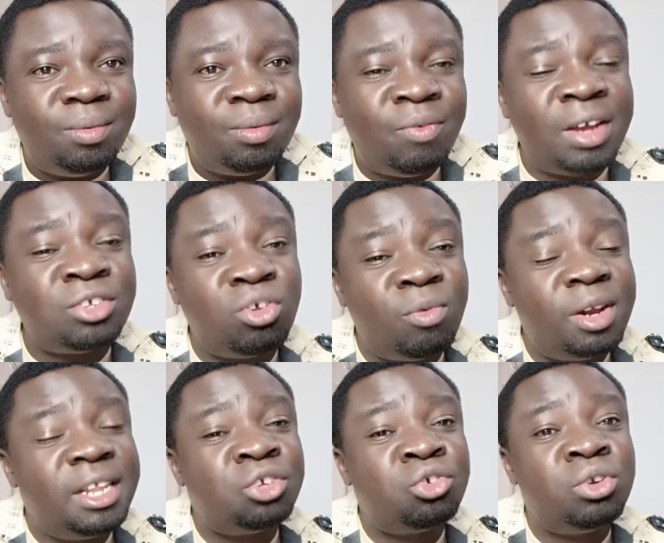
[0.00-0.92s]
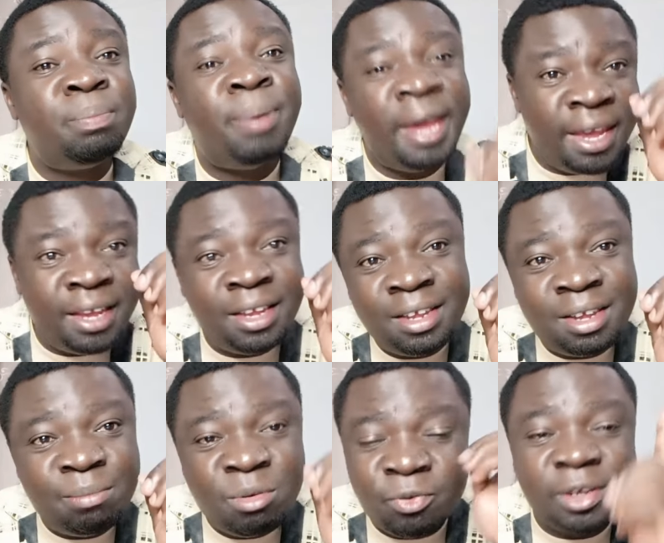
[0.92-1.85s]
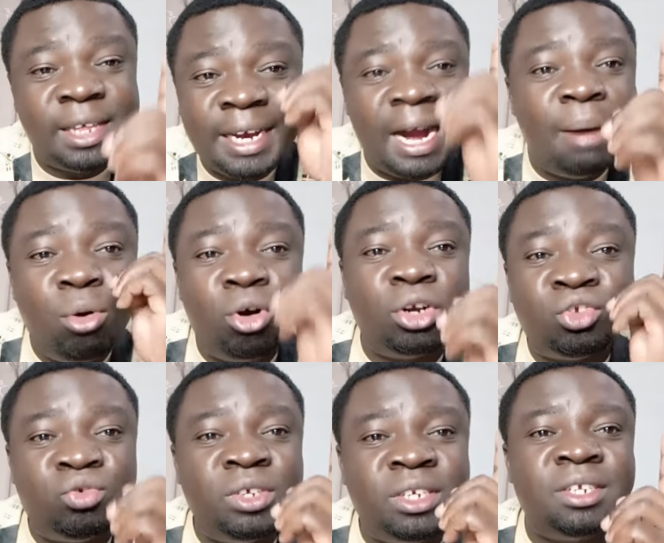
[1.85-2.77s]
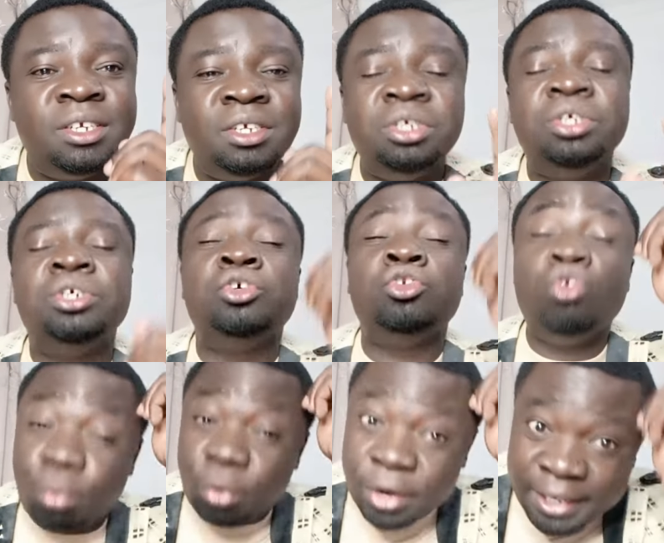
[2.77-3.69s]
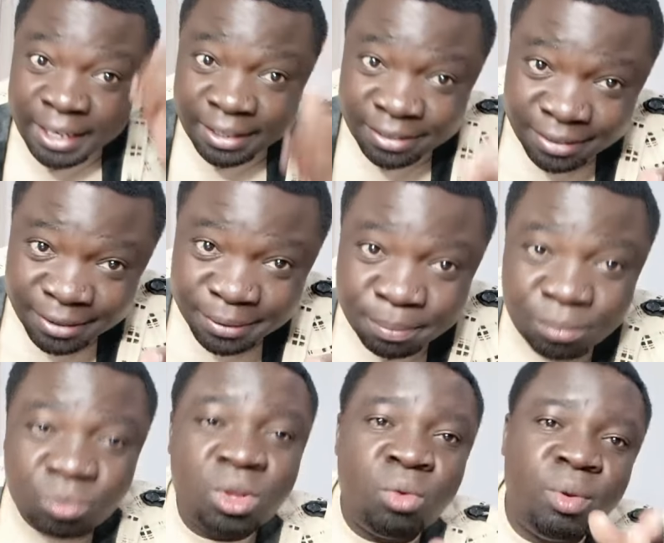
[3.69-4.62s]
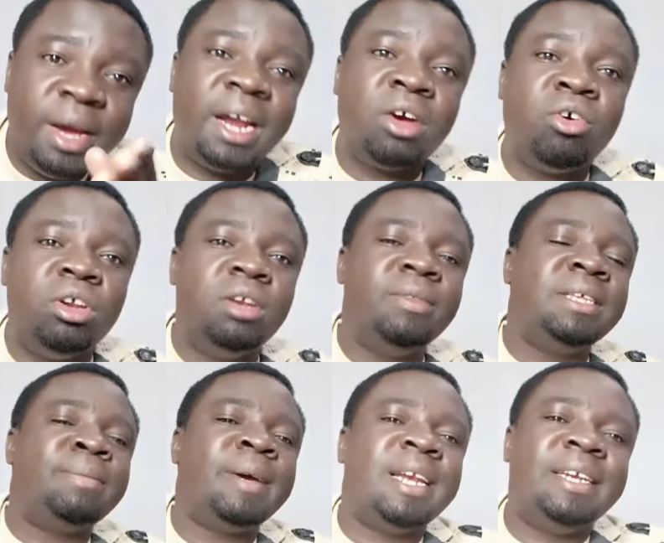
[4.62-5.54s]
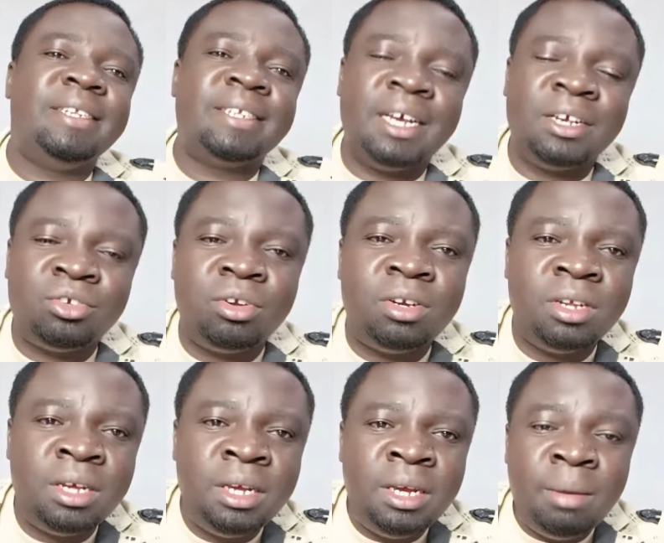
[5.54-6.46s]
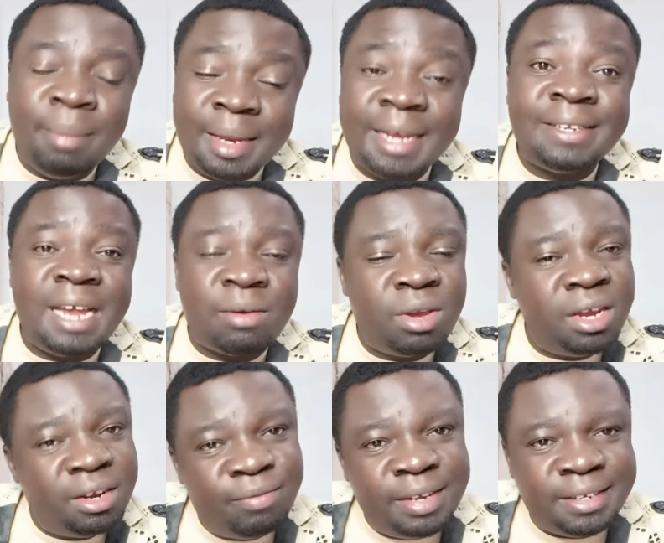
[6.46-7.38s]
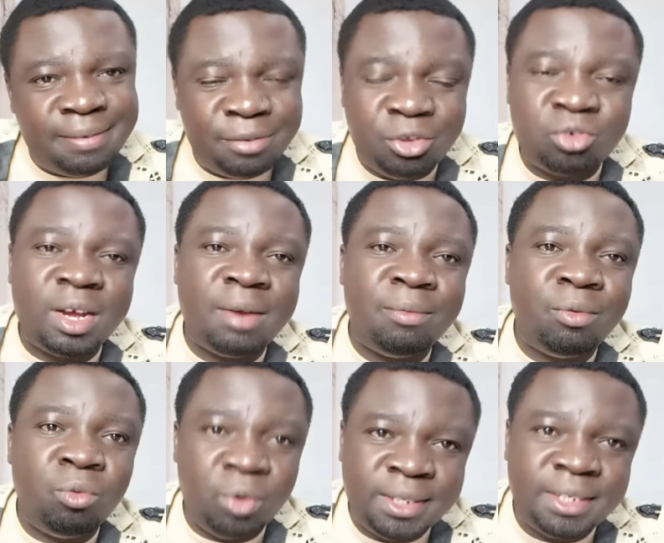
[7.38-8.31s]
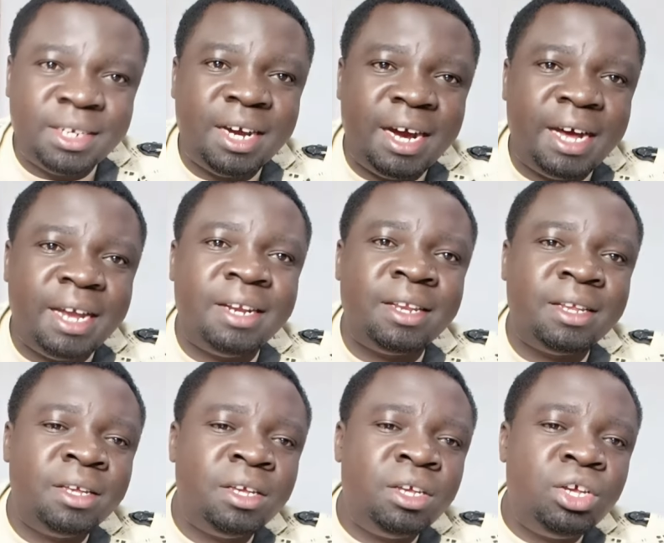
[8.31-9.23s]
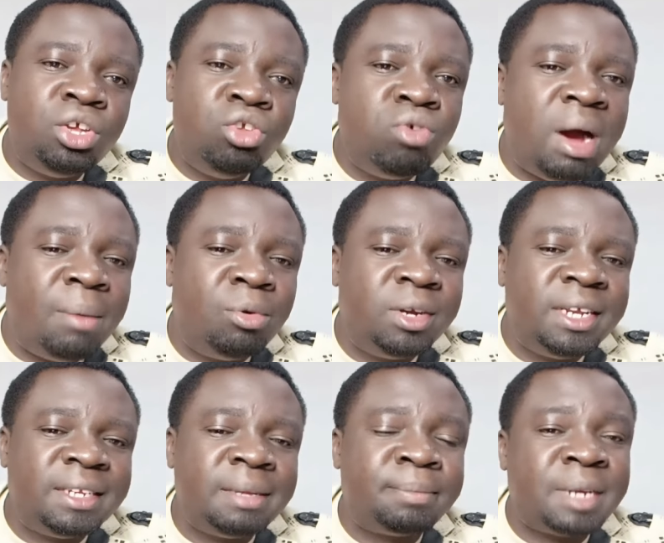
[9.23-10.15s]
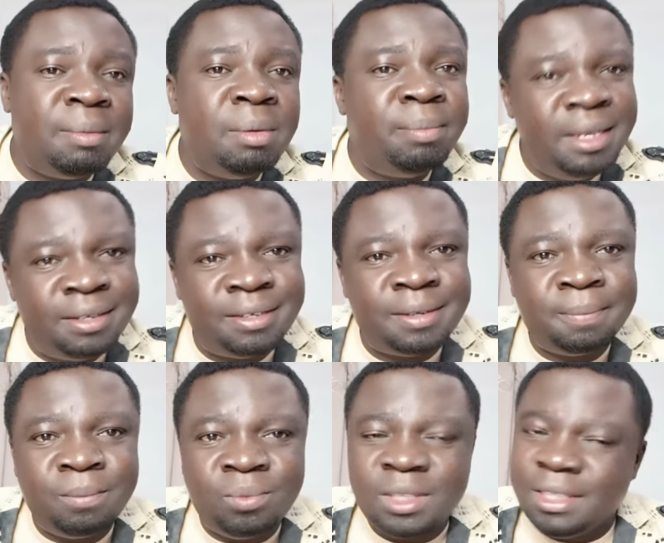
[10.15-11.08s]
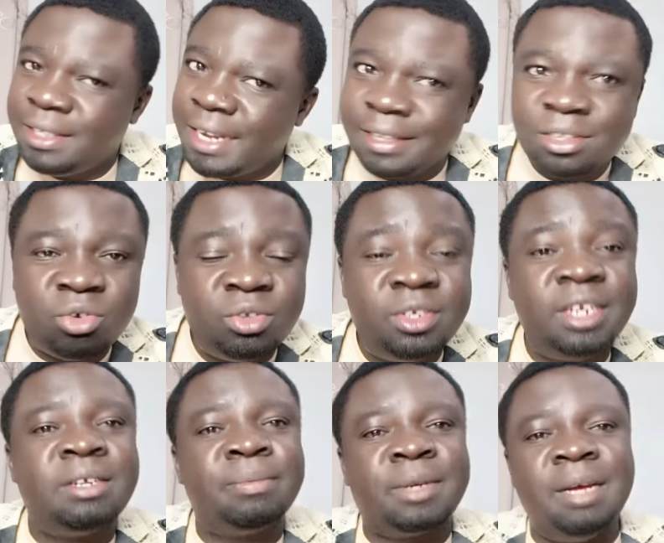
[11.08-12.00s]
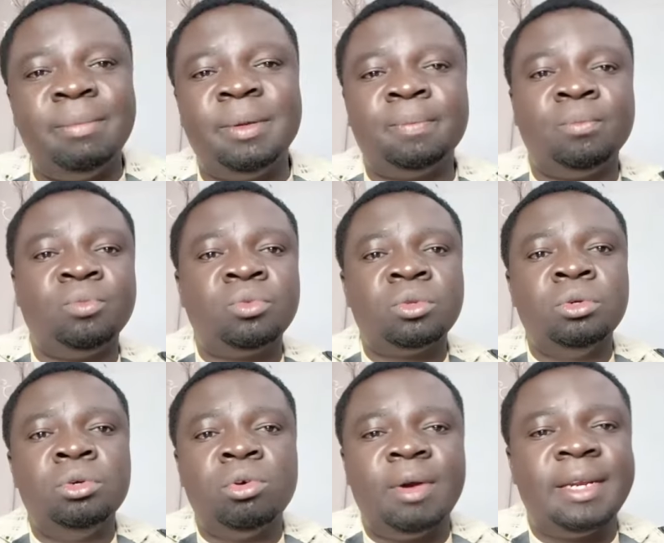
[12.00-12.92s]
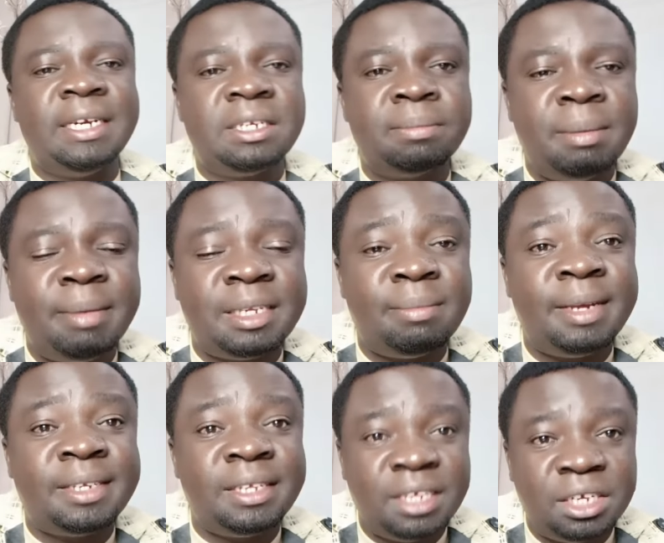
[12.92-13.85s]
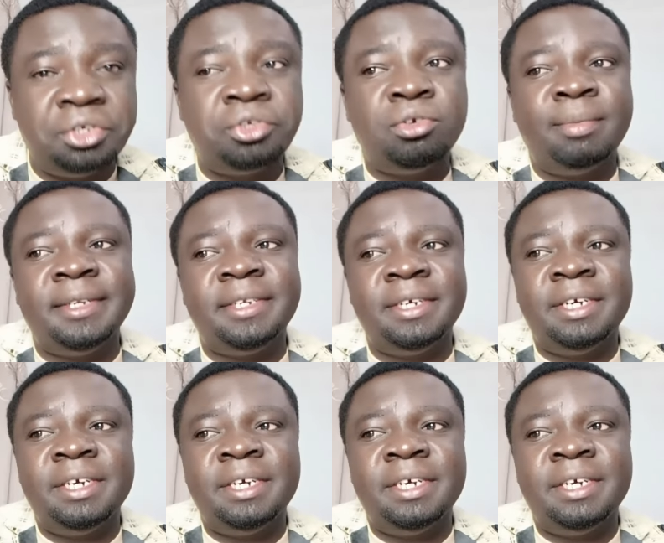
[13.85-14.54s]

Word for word: First of all, they should pay before they come on street to protest. We are at the end of this Magna discussion, but just a quick request. For those who are watching and you have not yet subscribed, please just consider subscribing. To our returning subscribers, Amasa, thank you so much.